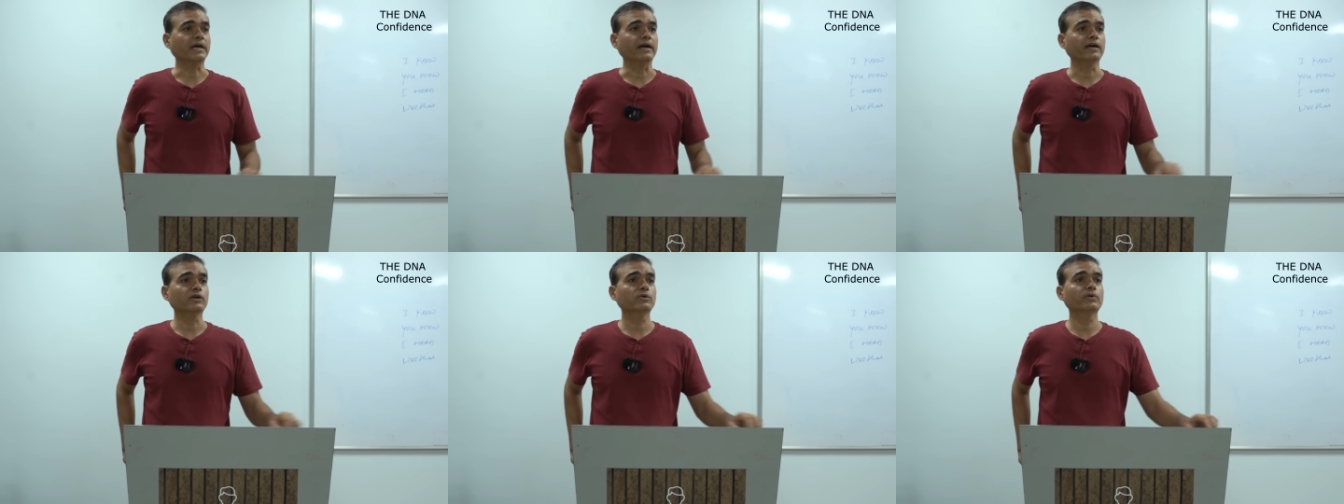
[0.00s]

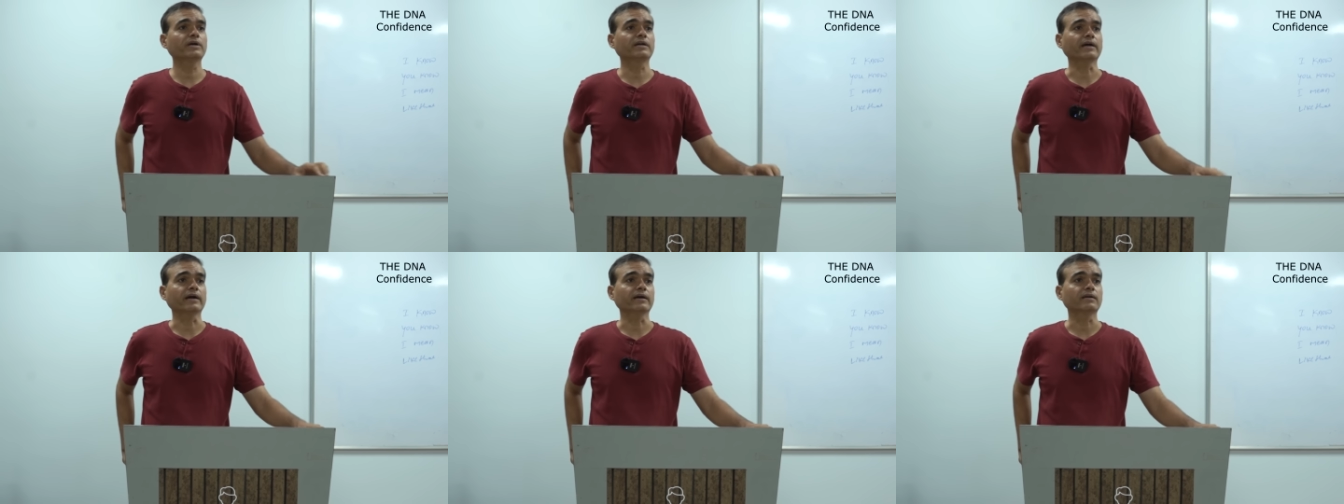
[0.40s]
tire no
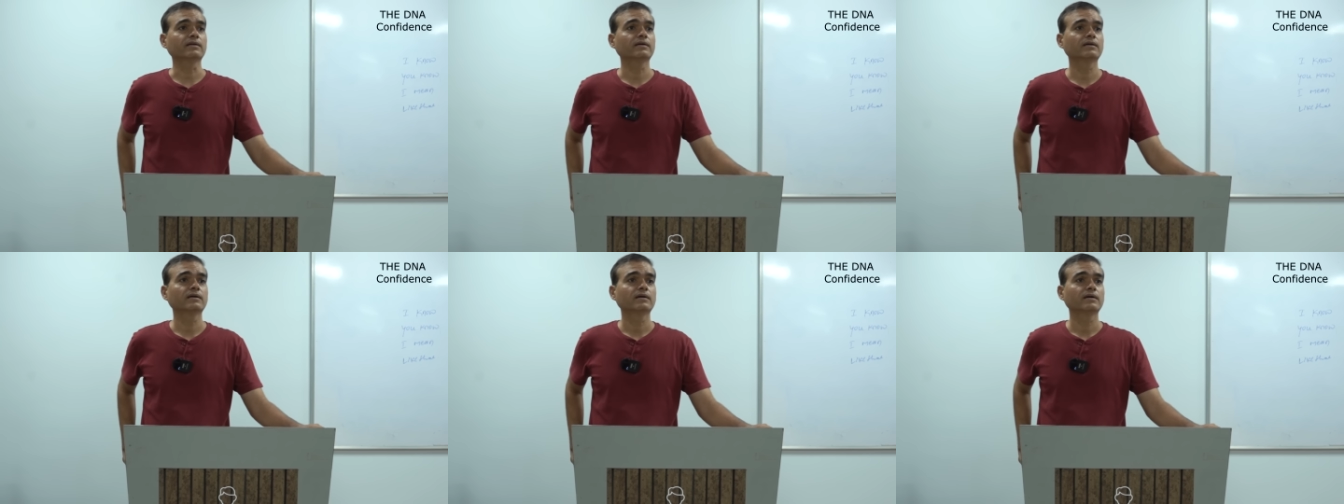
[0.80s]

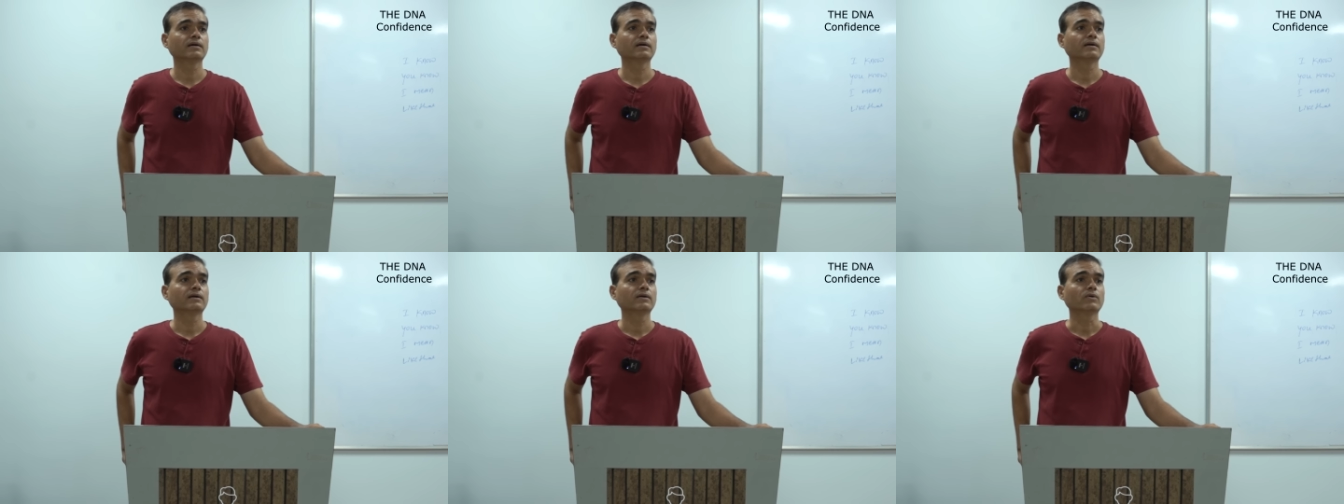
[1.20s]

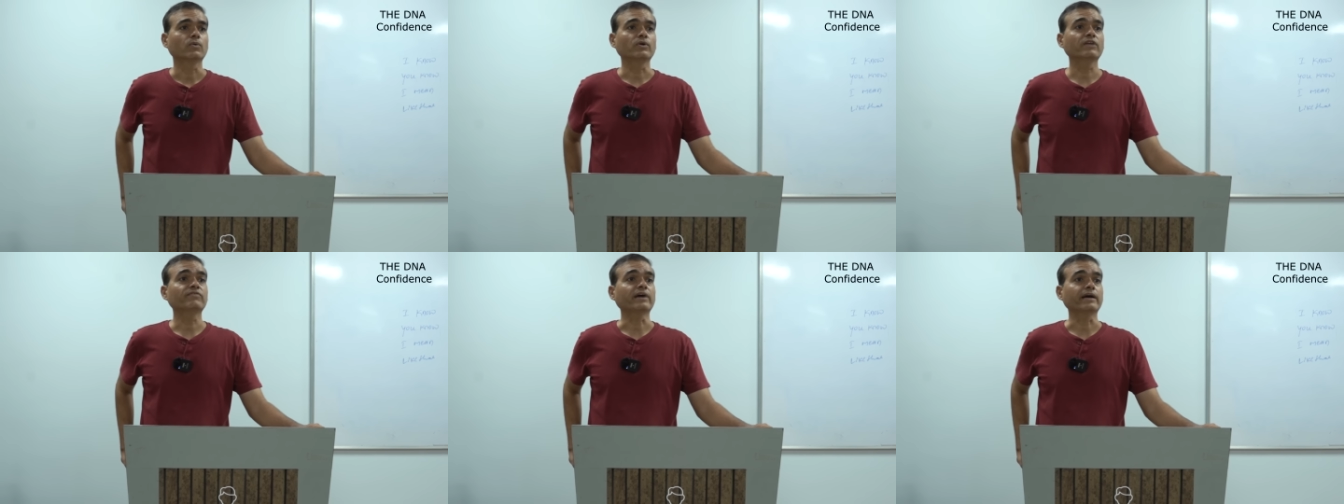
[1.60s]
retire
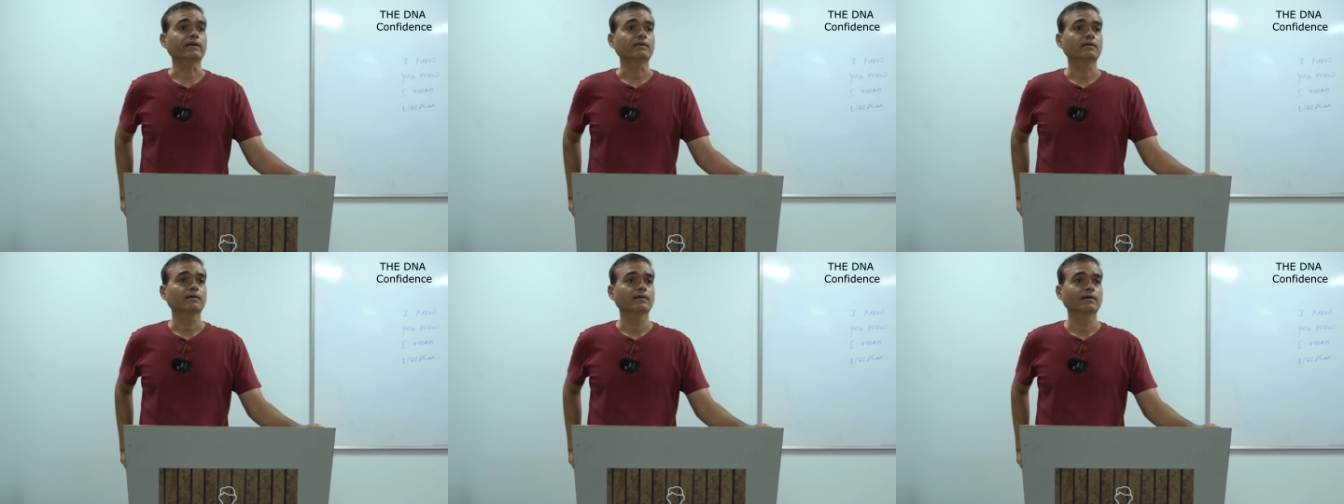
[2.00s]
only
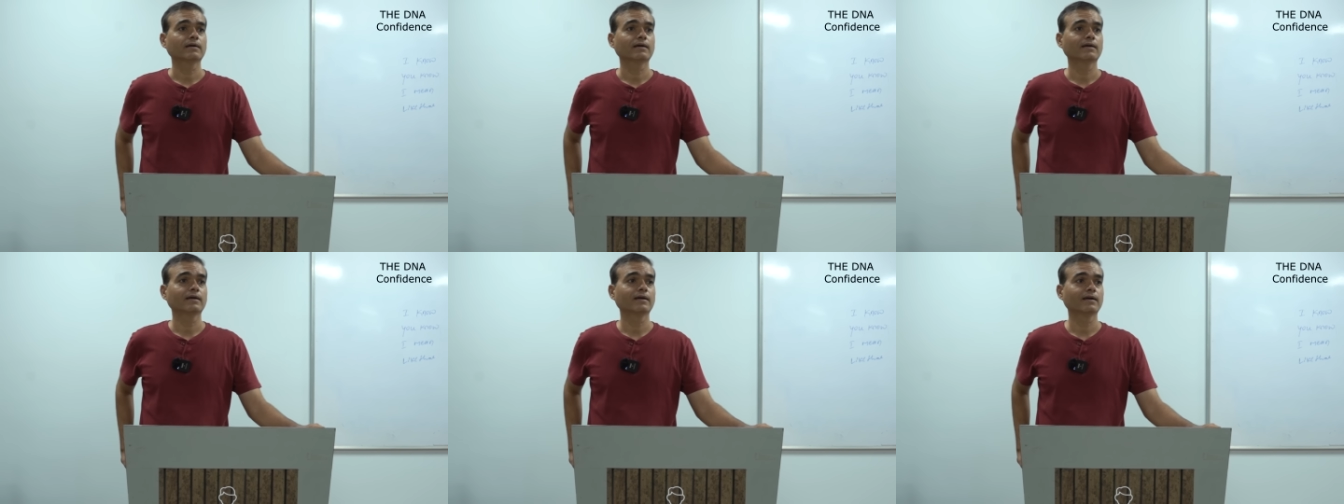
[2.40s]

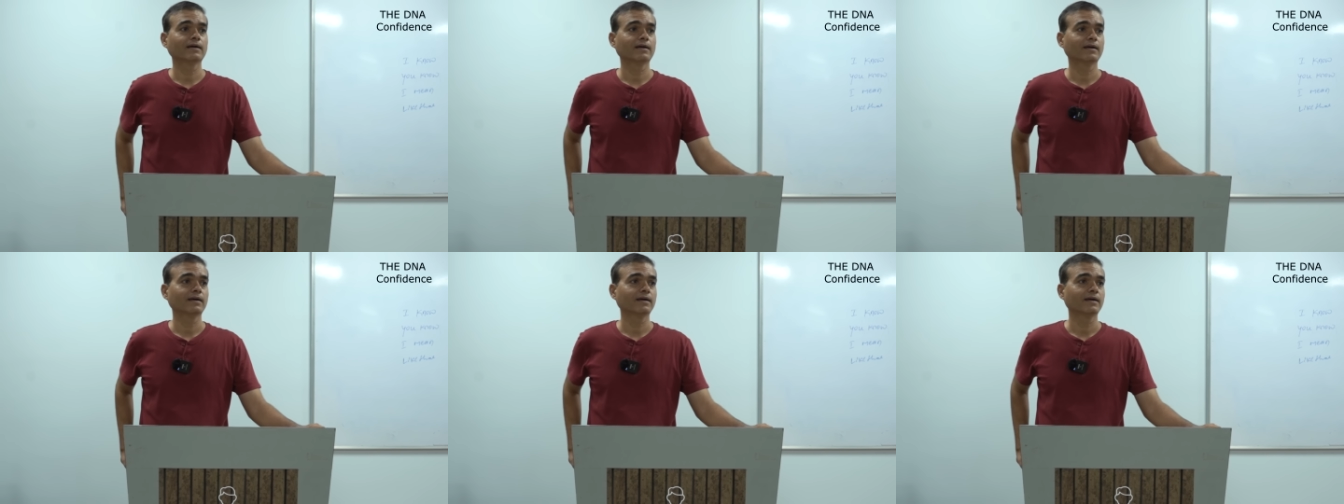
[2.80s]

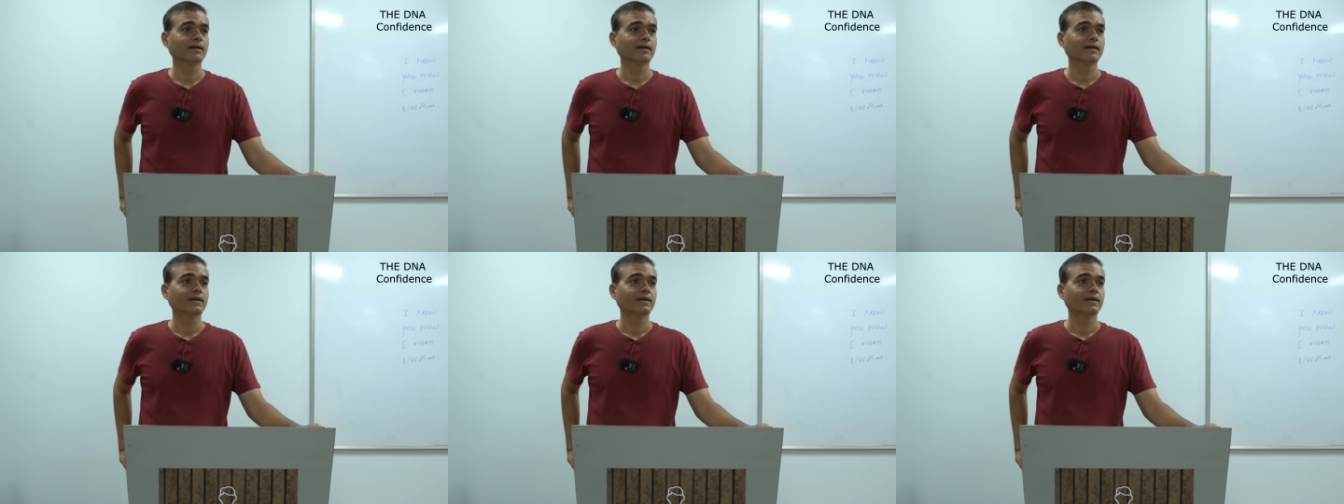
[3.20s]
fire